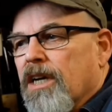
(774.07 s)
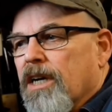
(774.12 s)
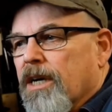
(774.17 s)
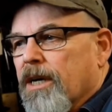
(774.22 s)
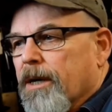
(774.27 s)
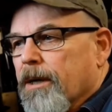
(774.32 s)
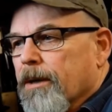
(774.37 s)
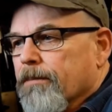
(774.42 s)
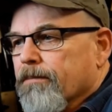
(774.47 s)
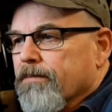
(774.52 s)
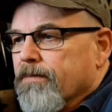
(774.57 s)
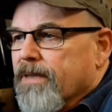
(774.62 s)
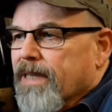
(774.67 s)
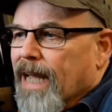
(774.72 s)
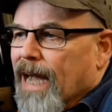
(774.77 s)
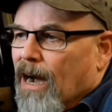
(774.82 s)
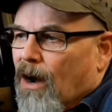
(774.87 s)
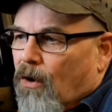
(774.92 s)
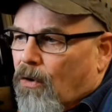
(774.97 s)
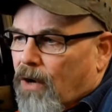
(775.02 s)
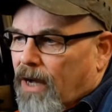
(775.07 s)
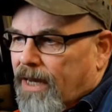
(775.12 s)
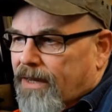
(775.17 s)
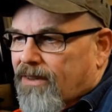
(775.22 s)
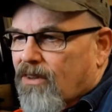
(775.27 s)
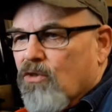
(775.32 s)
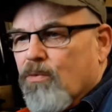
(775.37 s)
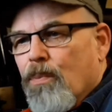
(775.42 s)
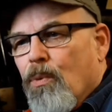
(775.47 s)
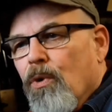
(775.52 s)
Now, at
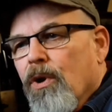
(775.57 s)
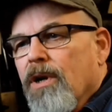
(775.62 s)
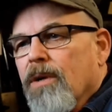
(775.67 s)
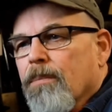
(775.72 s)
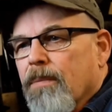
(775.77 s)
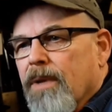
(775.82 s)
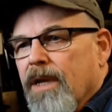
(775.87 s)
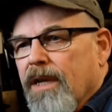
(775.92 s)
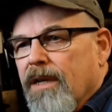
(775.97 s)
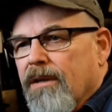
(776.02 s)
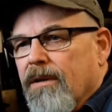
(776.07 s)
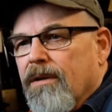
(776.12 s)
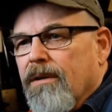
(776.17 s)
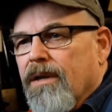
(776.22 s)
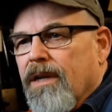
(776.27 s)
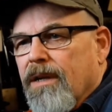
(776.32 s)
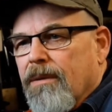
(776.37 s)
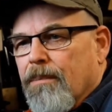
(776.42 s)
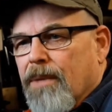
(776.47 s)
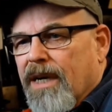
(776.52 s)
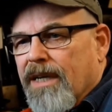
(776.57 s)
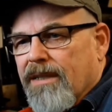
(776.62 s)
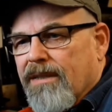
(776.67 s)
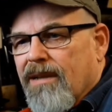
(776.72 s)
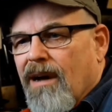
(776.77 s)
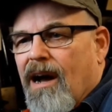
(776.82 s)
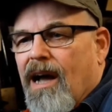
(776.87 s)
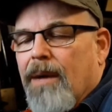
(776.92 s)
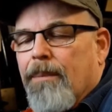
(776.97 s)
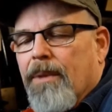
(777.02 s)
this point in my
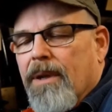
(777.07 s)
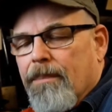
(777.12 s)
time,